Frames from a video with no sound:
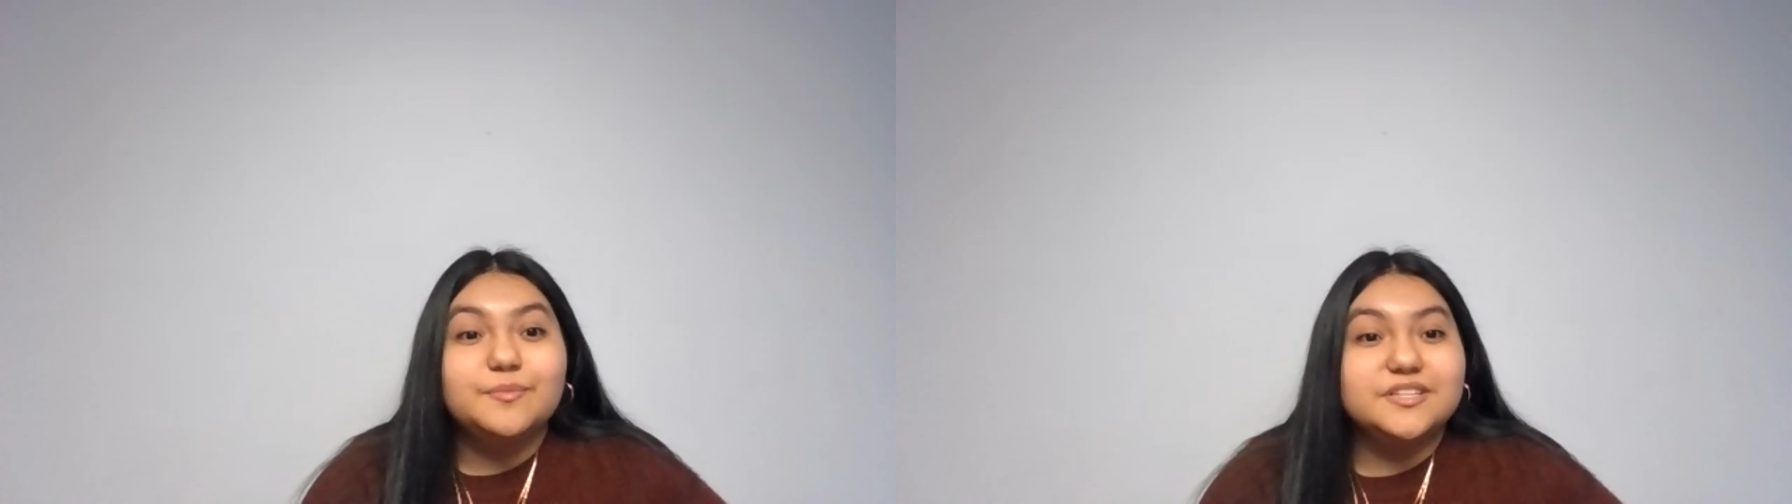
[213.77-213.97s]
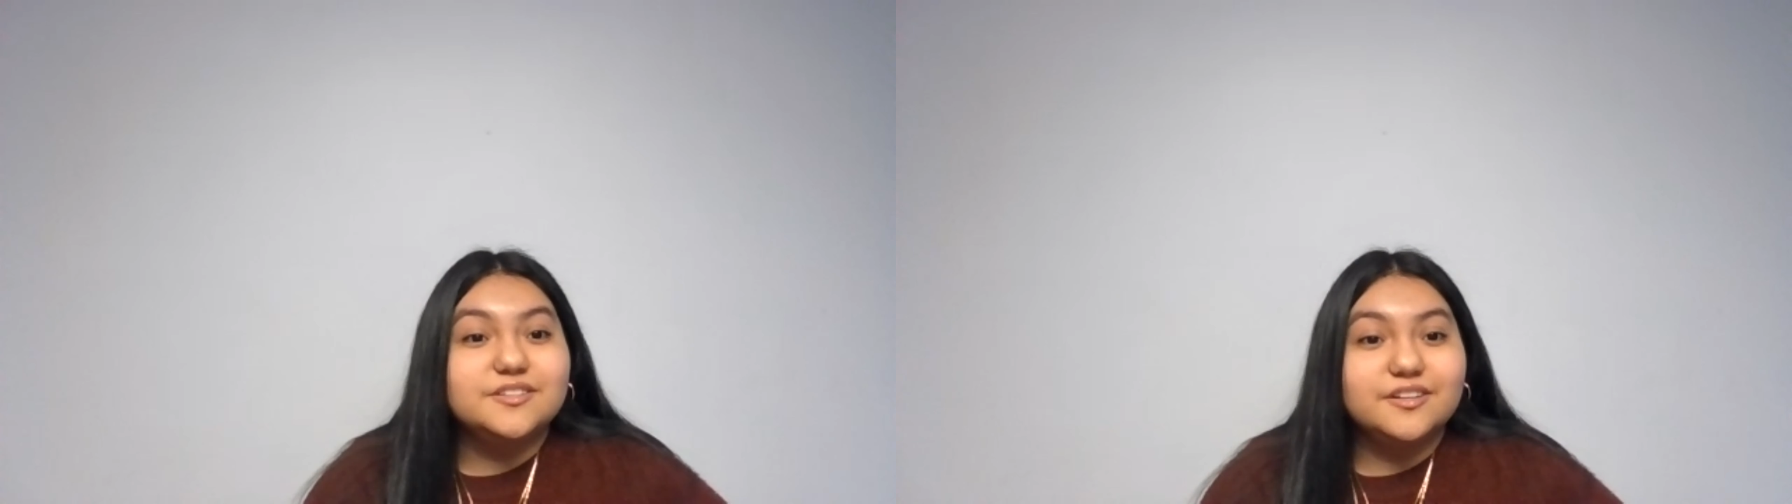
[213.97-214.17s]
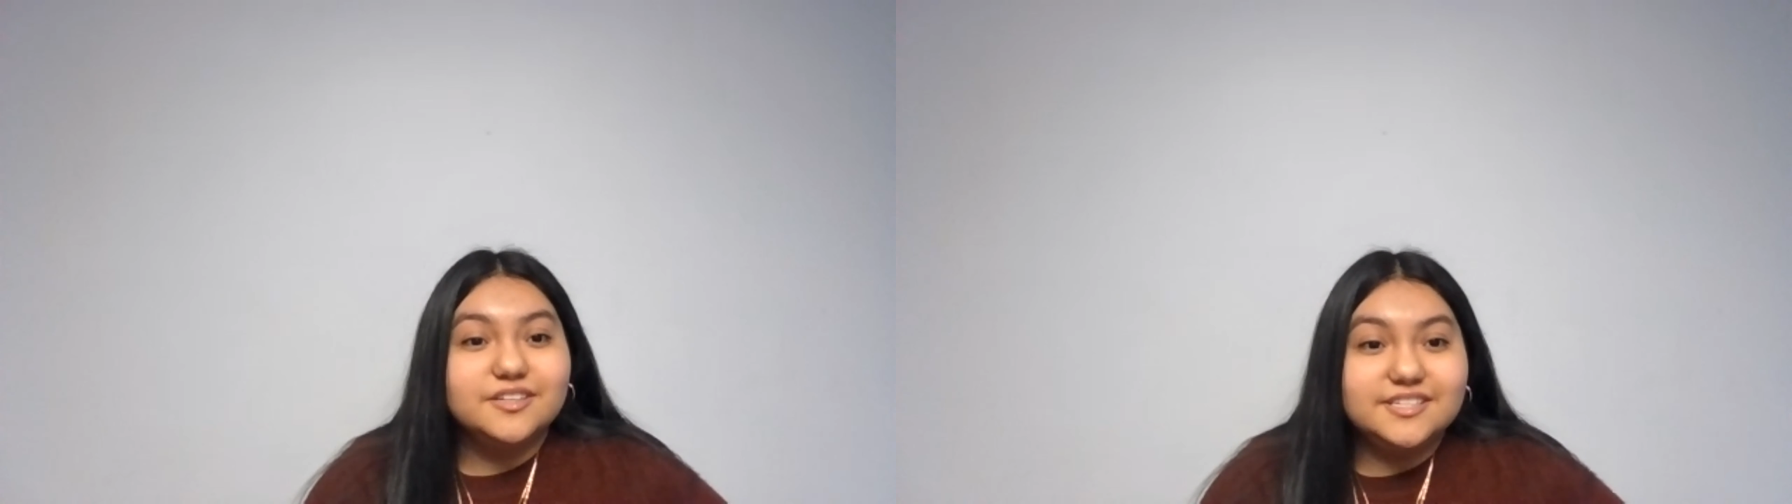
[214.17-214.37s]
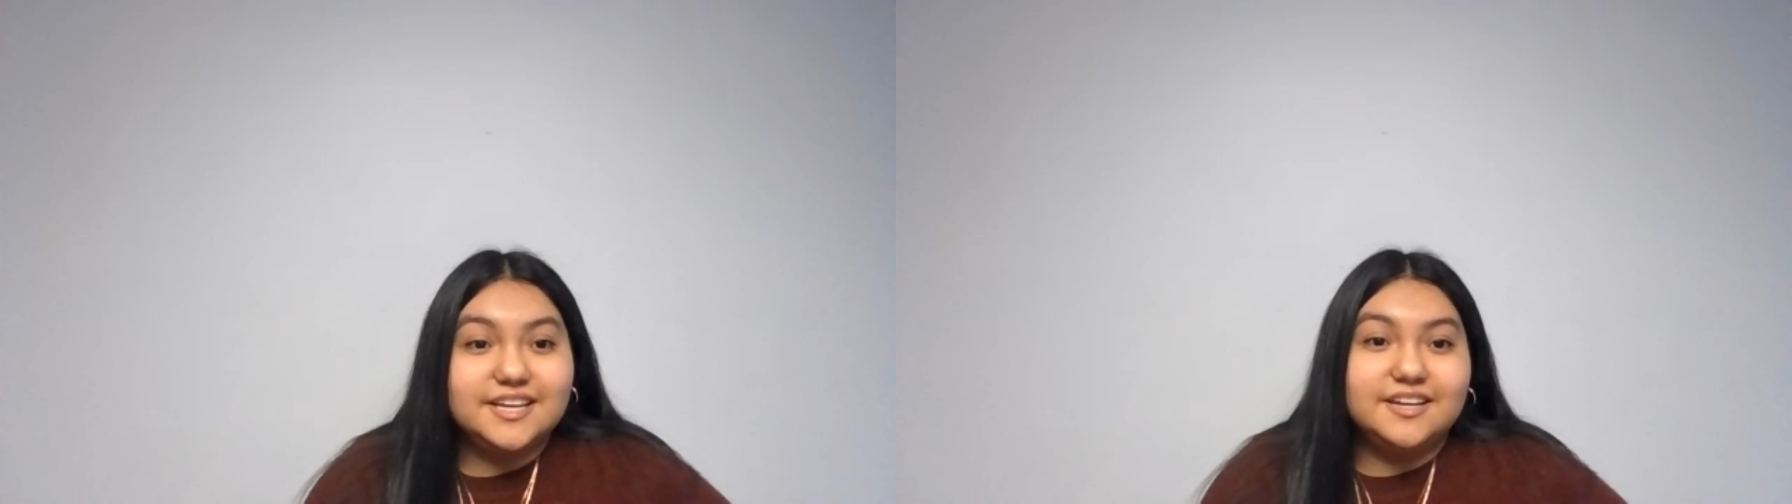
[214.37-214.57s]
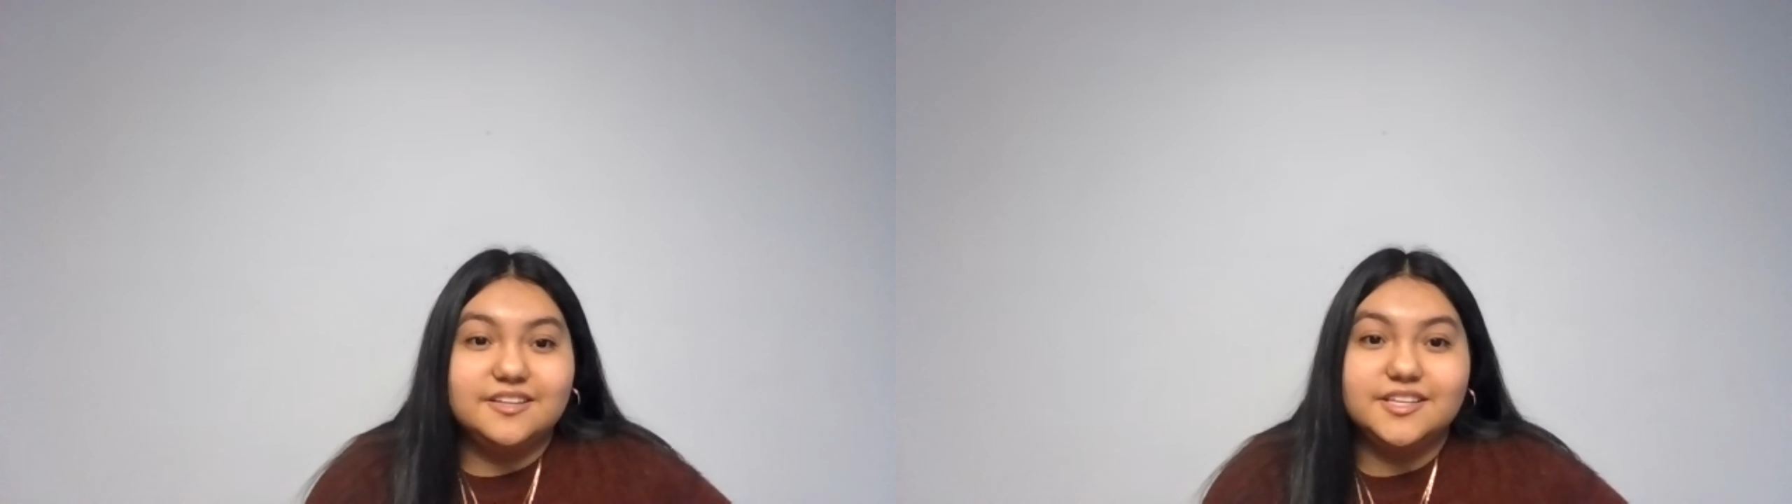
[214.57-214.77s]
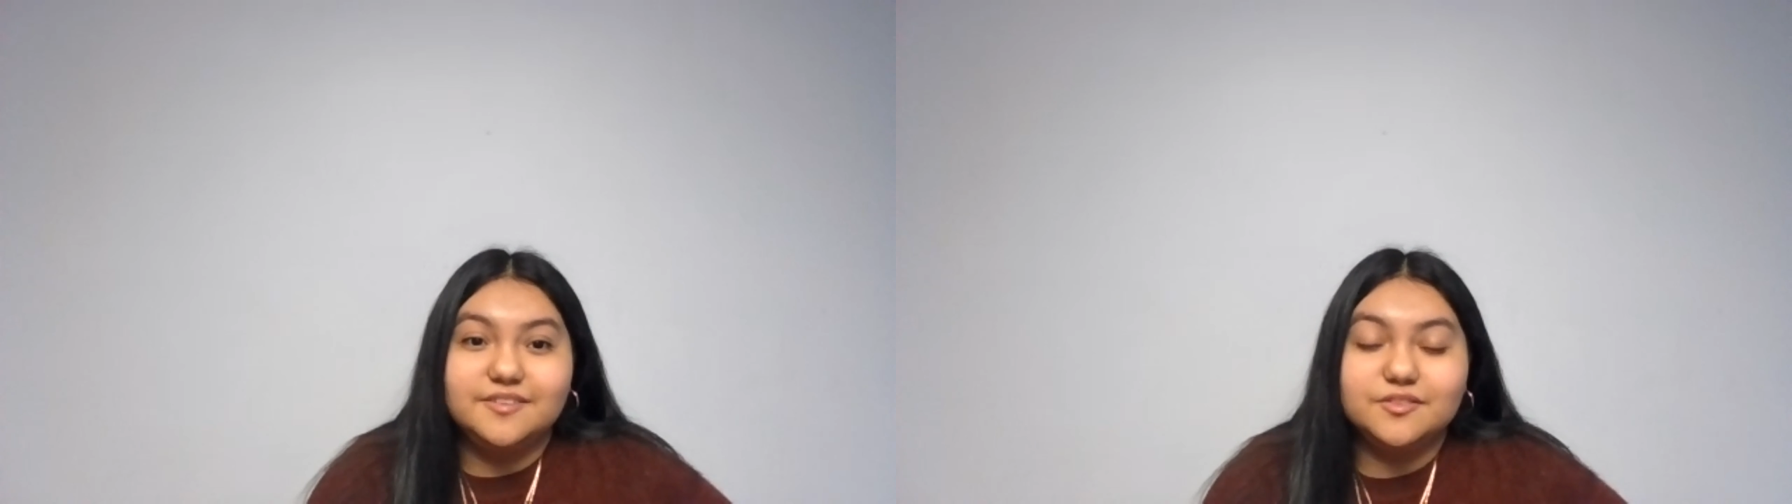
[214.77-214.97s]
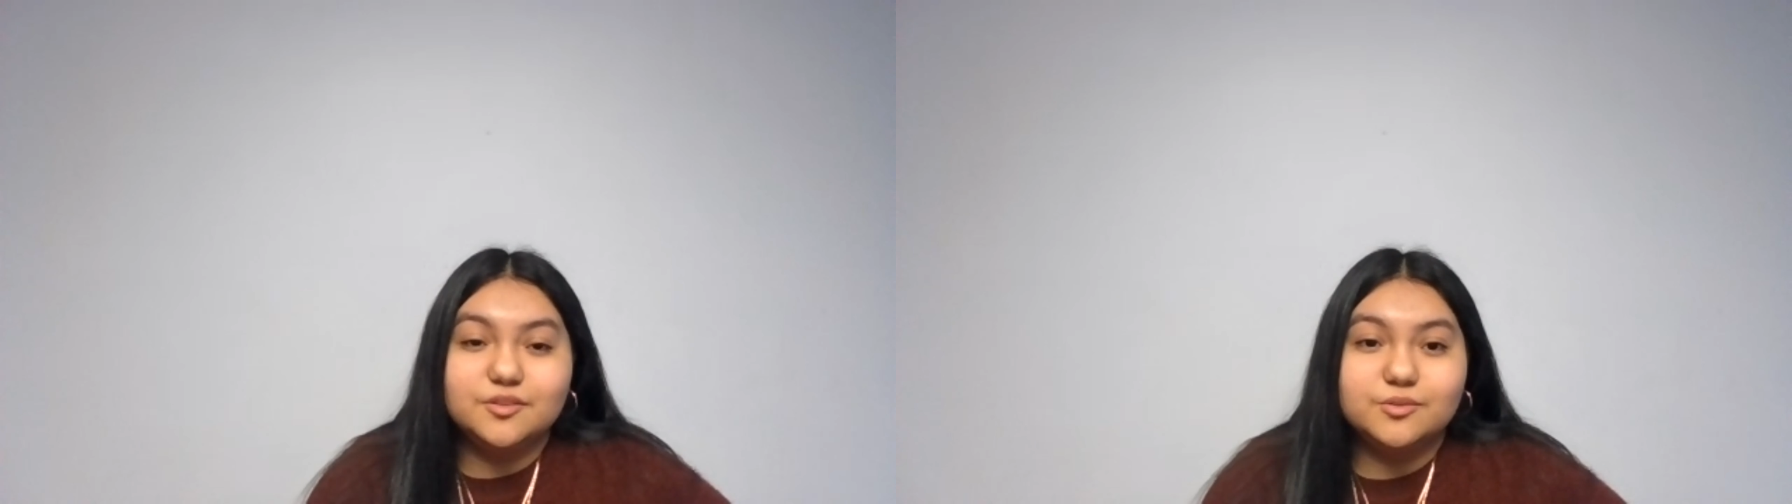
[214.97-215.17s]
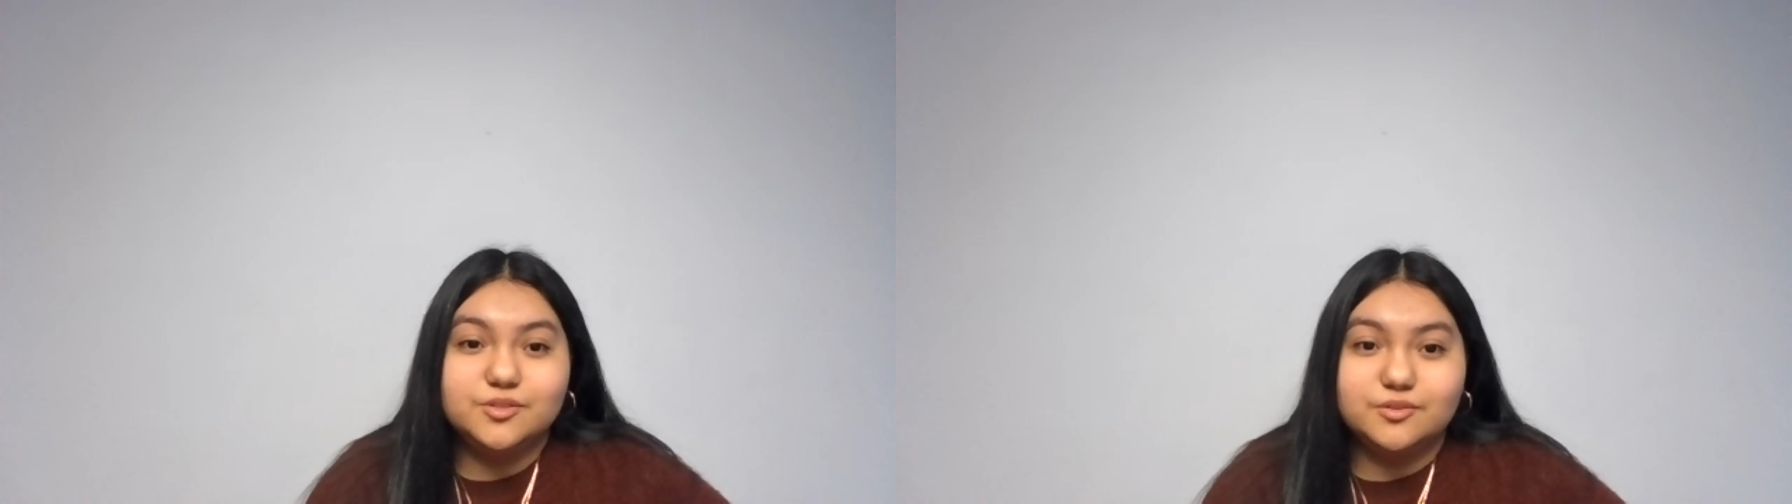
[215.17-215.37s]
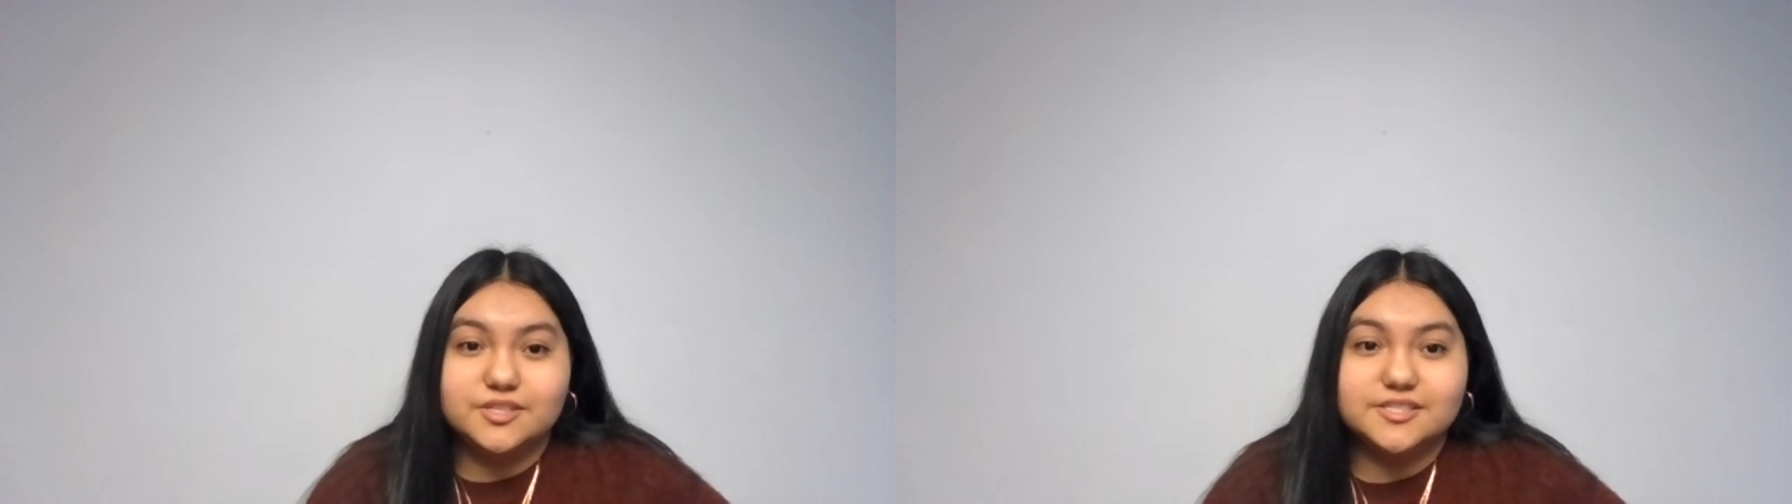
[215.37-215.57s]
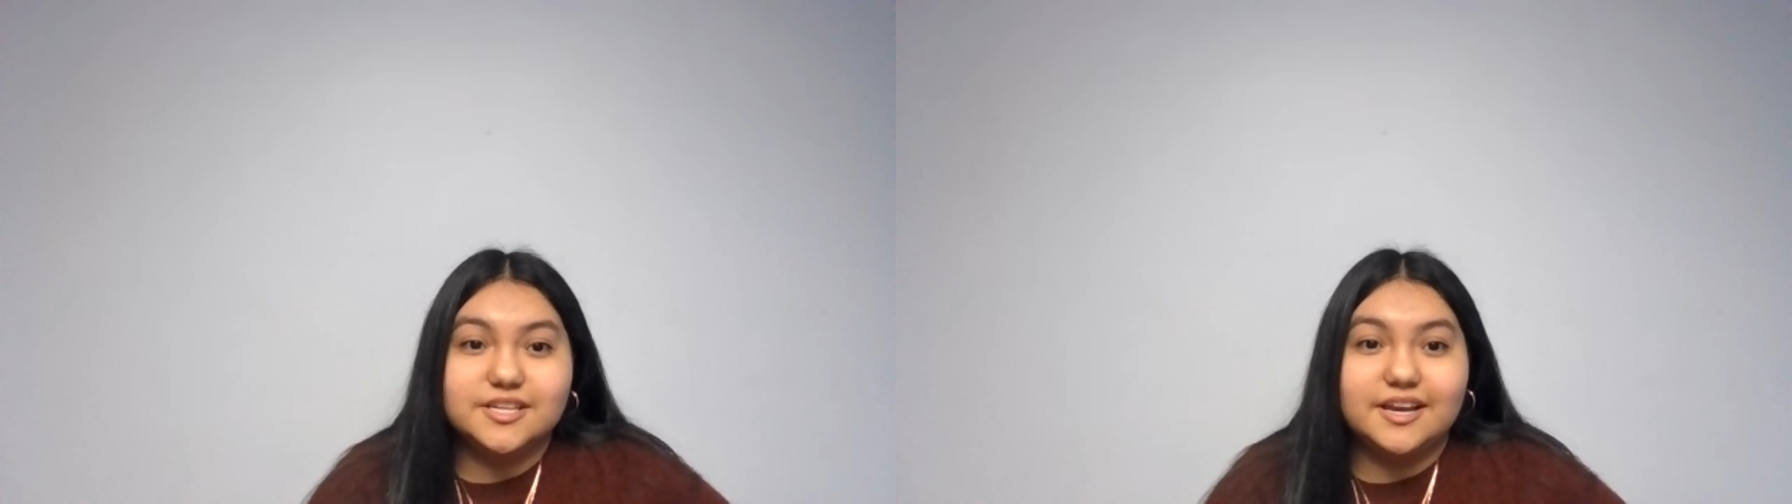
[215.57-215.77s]
on our data, even though
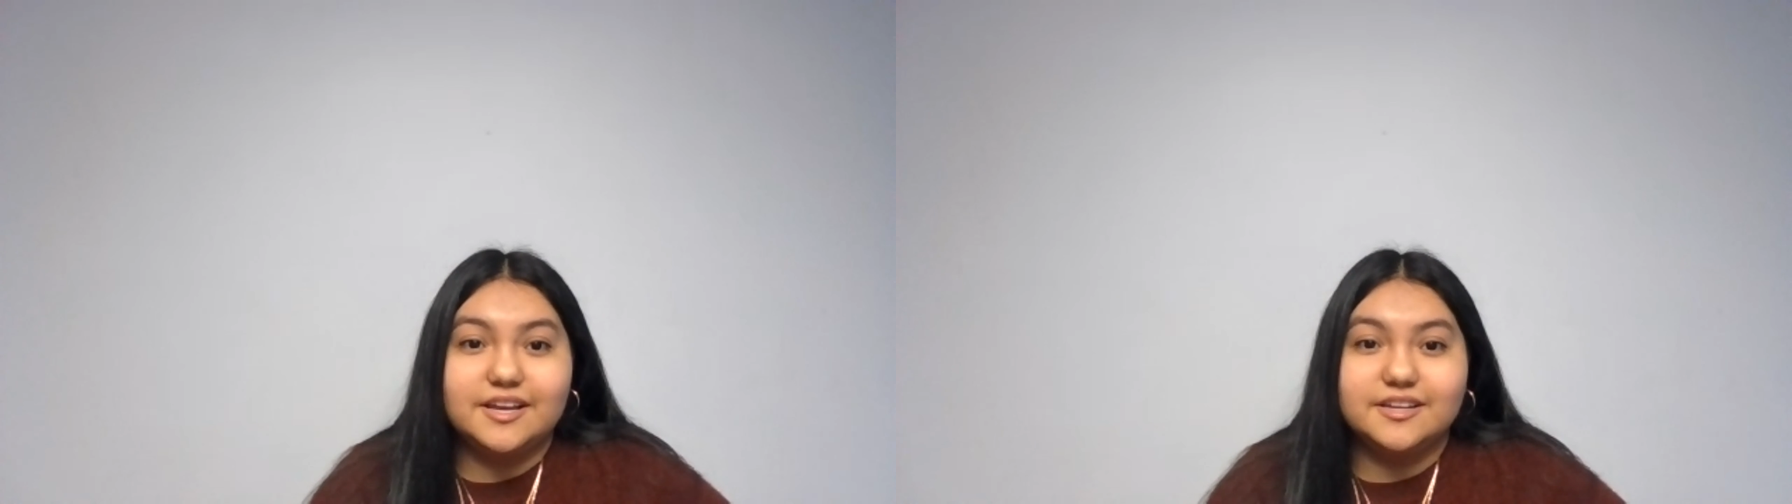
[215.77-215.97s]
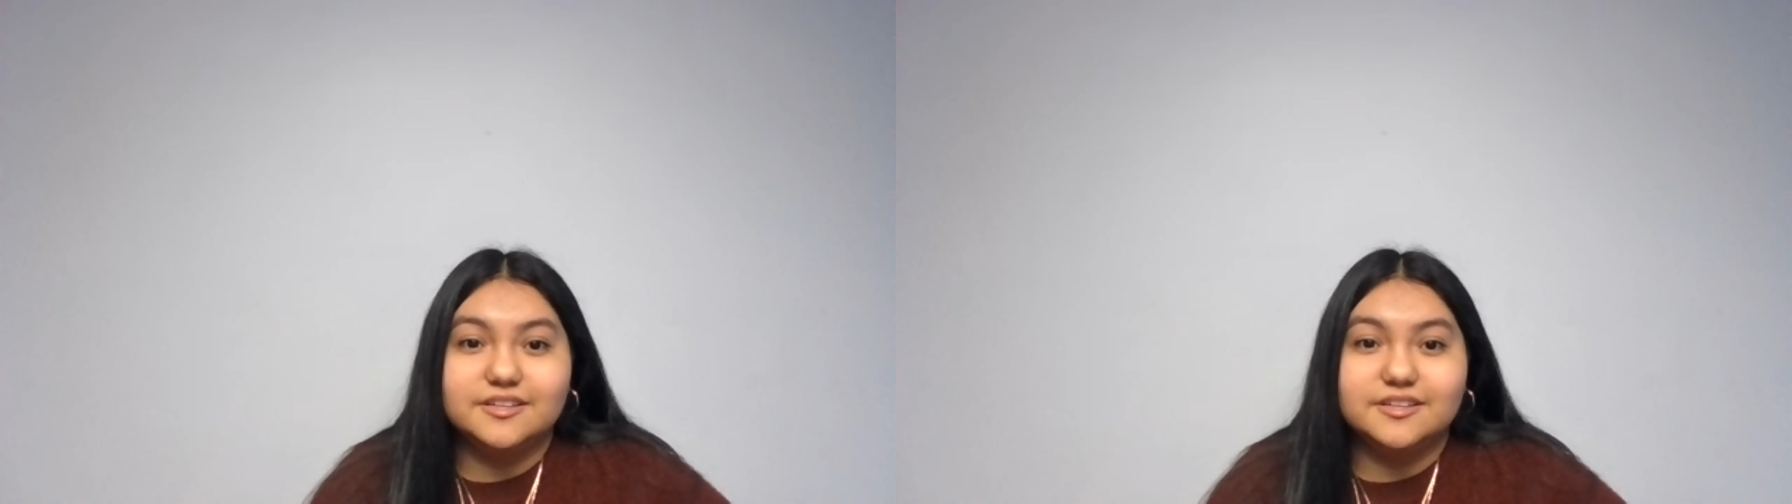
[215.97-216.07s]
students had